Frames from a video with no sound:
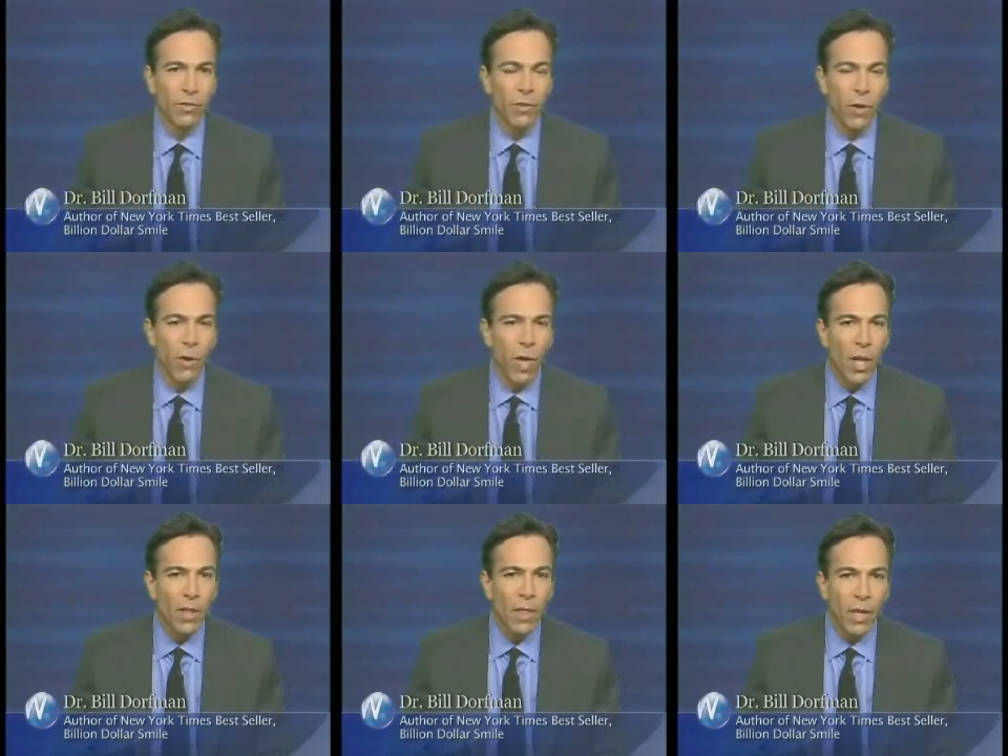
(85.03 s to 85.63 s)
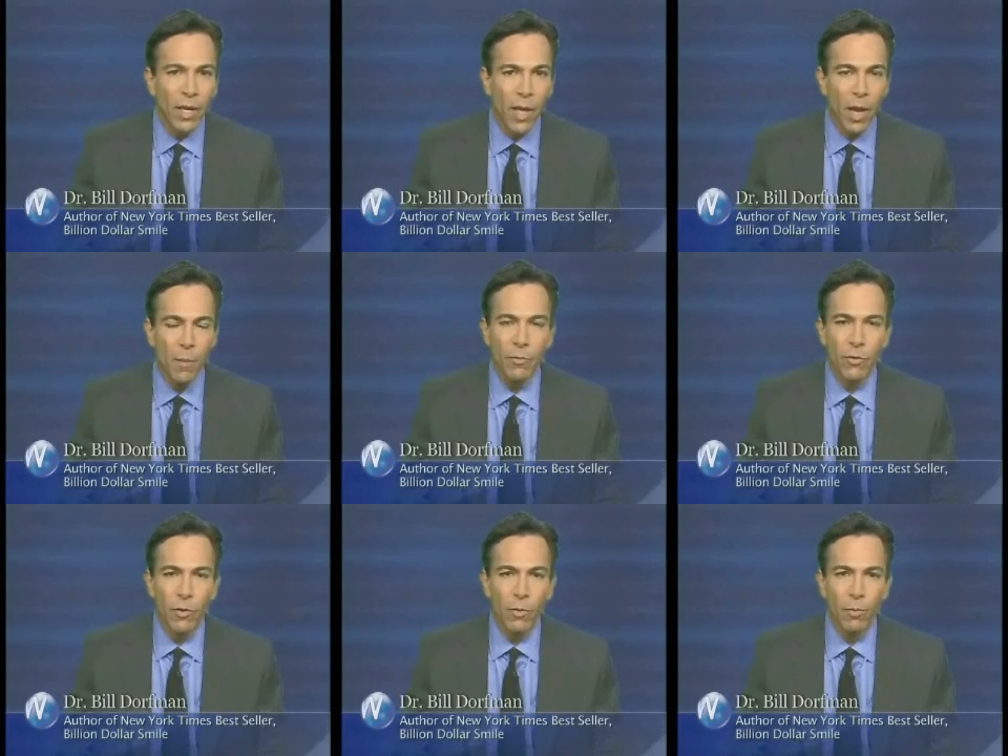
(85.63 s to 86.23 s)
So the
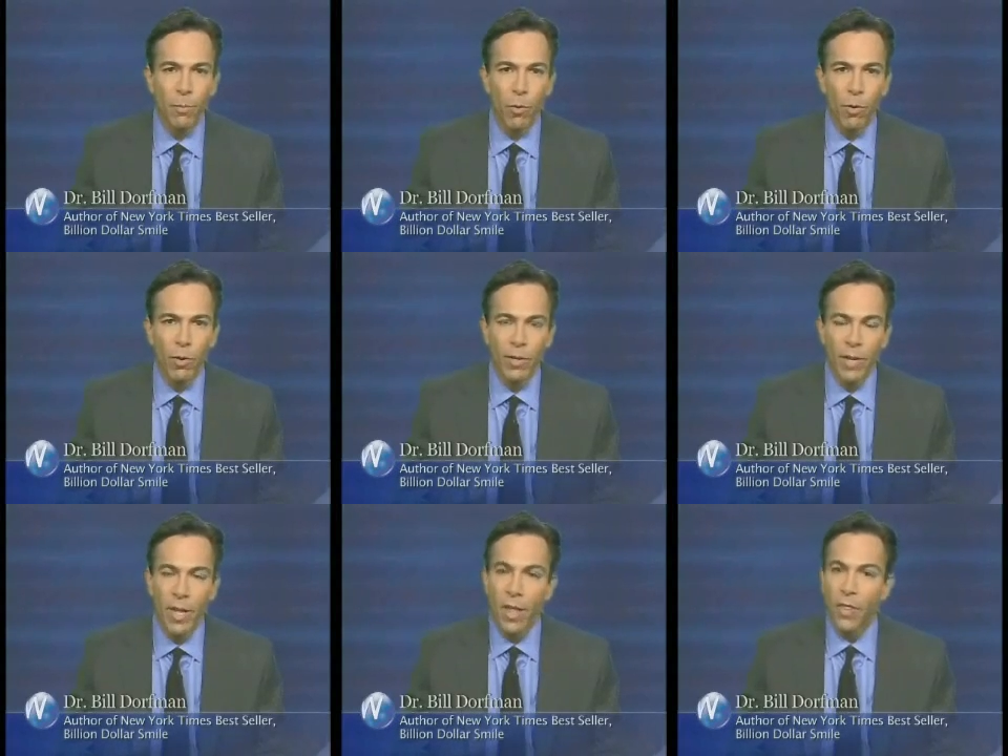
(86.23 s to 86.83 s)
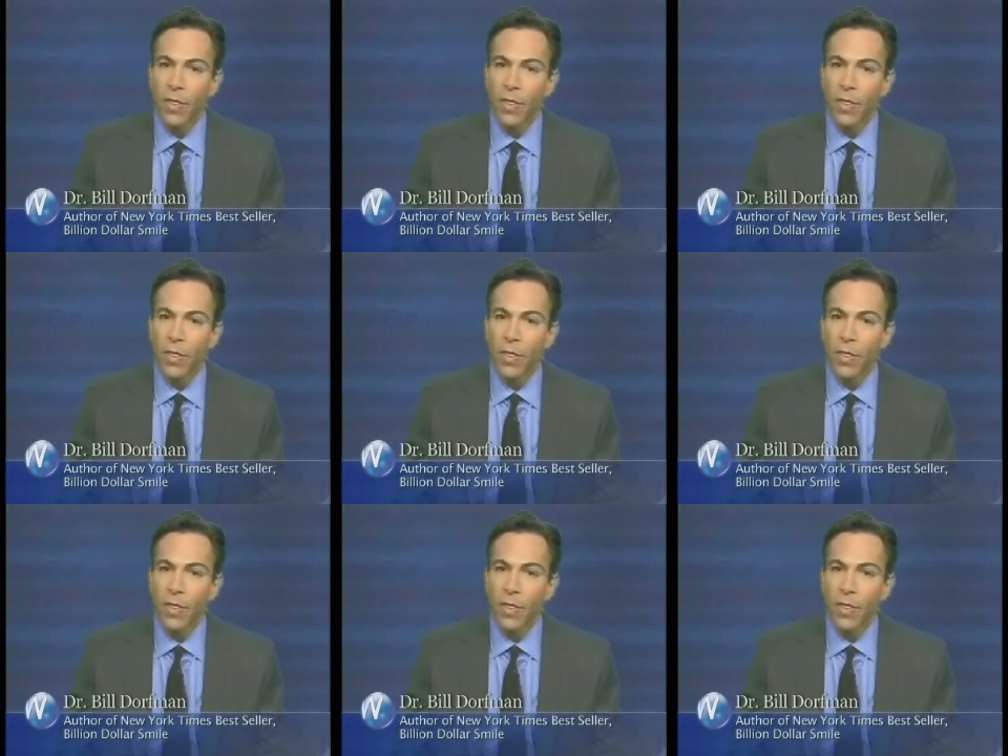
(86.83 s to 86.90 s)
gums are important.